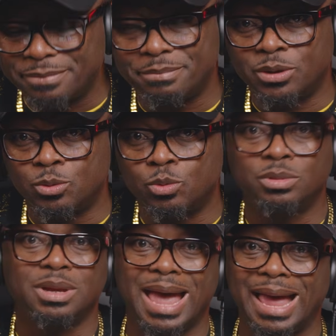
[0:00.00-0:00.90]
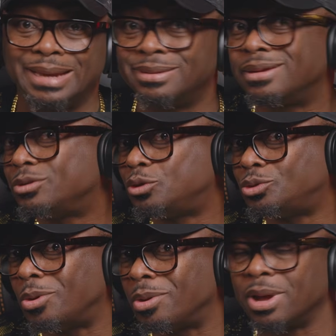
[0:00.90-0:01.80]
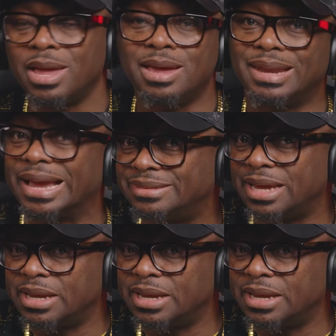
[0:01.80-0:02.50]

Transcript: middle, and strong. Like I said,